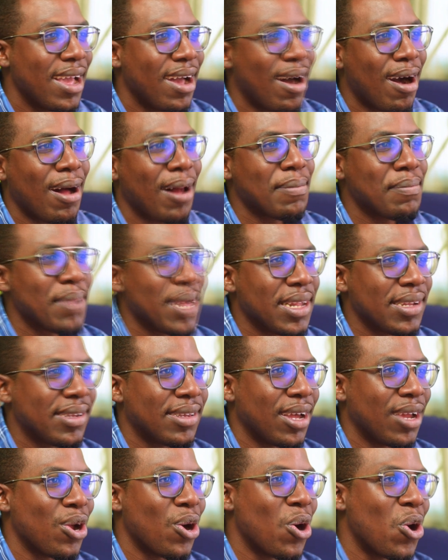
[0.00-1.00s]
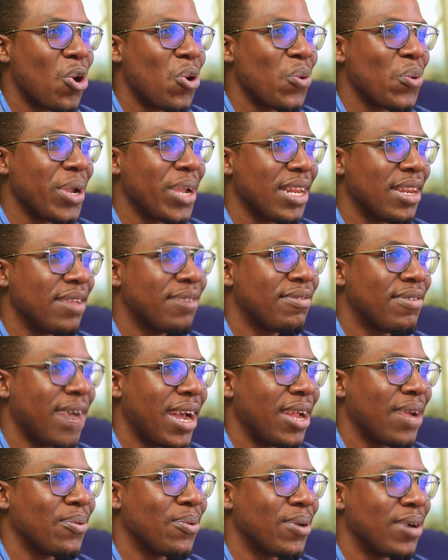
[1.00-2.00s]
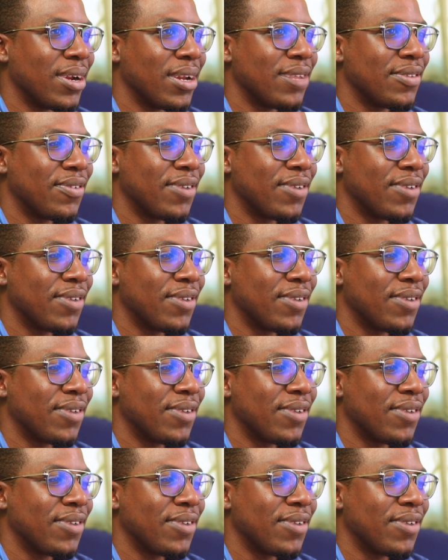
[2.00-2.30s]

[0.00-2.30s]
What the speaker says: all based on how we define words.